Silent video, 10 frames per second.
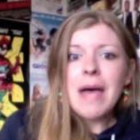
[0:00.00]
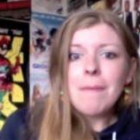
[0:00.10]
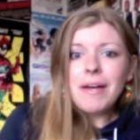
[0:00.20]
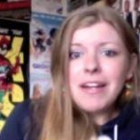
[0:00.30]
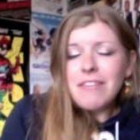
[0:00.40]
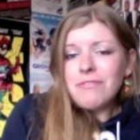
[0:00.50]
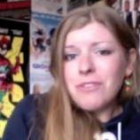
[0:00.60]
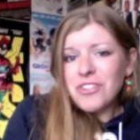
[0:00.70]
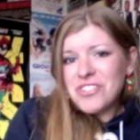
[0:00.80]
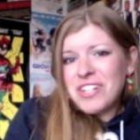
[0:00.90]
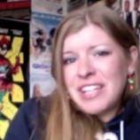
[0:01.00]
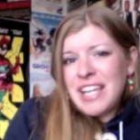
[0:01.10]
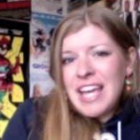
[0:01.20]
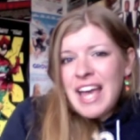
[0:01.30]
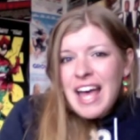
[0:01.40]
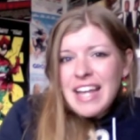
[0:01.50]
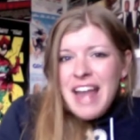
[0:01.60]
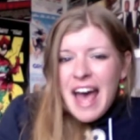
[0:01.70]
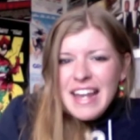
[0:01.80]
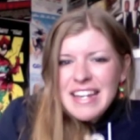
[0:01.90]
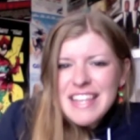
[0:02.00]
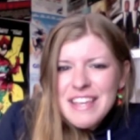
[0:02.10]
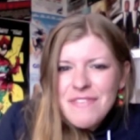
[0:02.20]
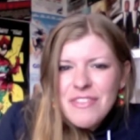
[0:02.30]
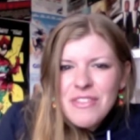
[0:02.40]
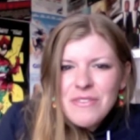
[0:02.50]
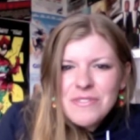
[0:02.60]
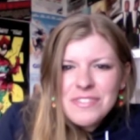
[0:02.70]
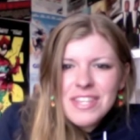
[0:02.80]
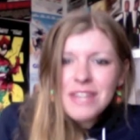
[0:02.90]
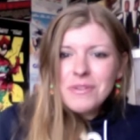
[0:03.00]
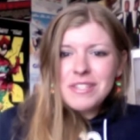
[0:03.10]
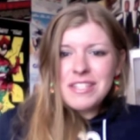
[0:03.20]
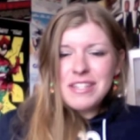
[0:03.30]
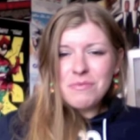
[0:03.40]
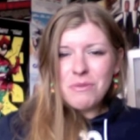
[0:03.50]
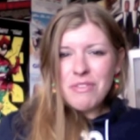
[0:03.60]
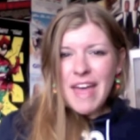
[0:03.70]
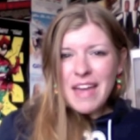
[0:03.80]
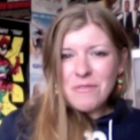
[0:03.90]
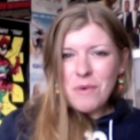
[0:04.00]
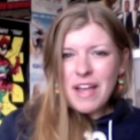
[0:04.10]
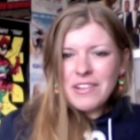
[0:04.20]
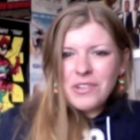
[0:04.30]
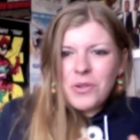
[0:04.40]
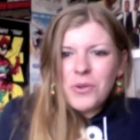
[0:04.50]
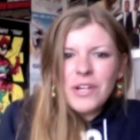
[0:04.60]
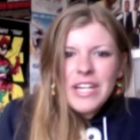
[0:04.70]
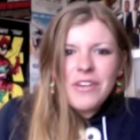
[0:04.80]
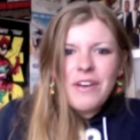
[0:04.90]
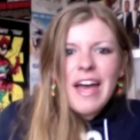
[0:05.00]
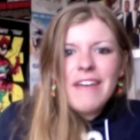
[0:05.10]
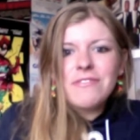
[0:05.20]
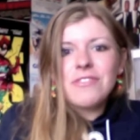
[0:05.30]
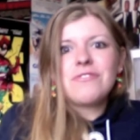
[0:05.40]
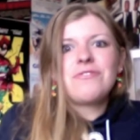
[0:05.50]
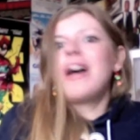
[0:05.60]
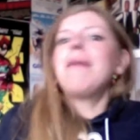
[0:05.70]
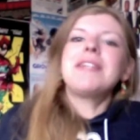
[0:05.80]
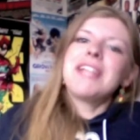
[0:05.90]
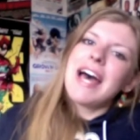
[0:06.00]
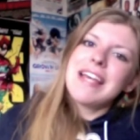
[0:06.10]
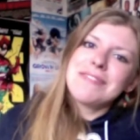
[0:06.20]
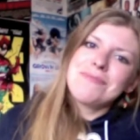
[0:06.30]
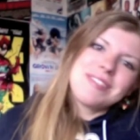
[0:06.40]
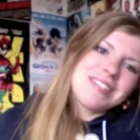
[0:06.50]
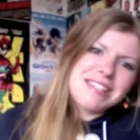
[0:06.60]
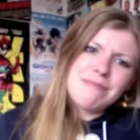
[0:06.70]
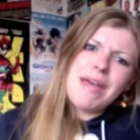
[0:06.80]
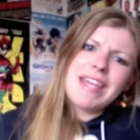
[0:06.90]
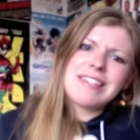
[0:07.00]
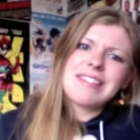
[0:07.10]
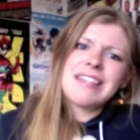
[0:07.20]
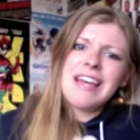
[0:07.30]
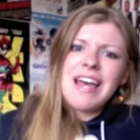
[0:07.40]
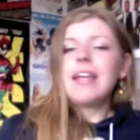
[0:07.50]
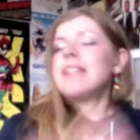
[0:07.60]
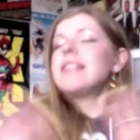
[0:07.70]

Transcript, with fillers: But unfortunately, not even those sequences were that well choreographed or dramatized with suspense. It's